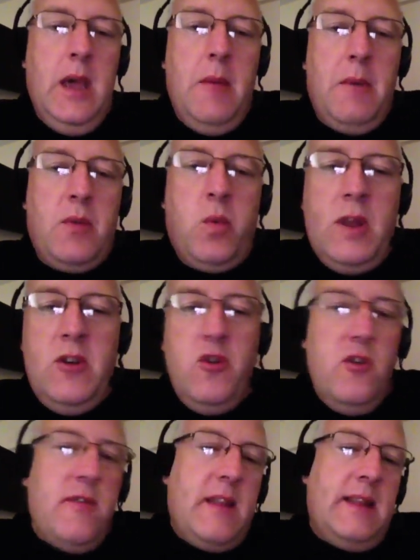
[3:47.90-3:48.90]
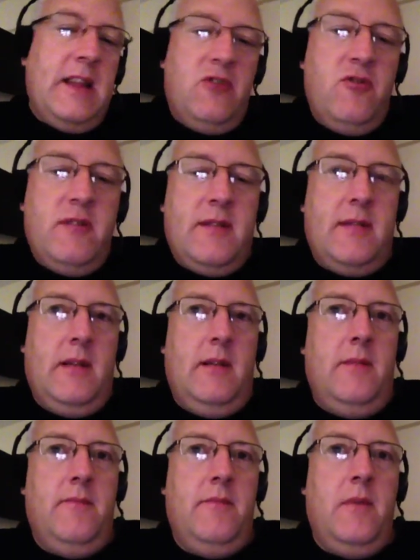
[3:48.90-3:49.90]
But when you're using digital,
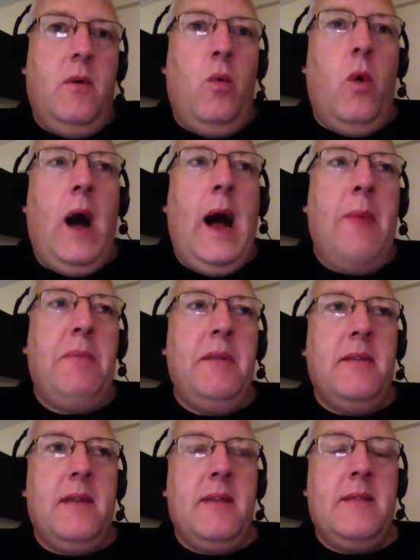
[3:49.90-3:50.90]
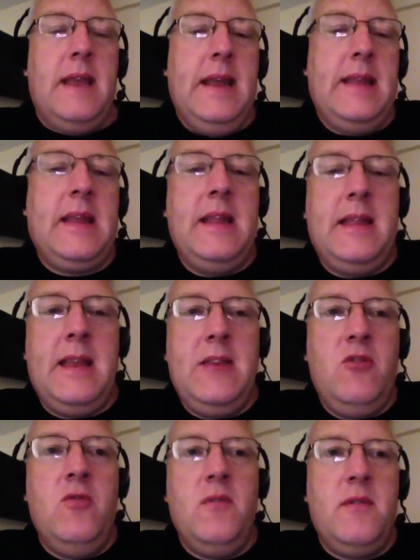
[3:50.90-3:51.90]
what happens is it
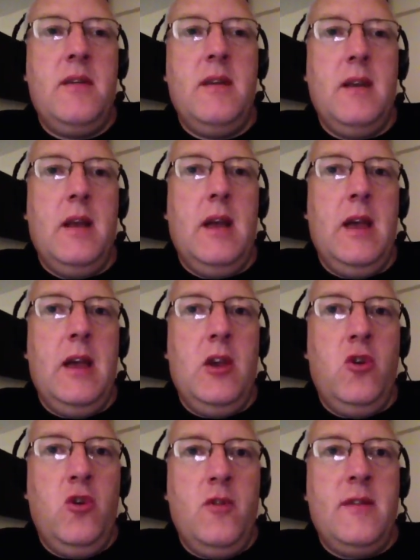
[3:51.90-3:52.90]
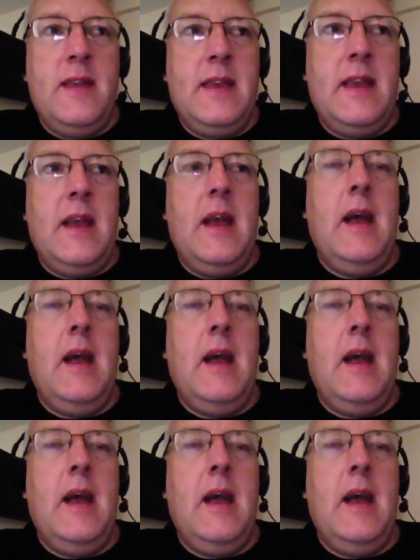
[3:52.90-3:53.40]
continues using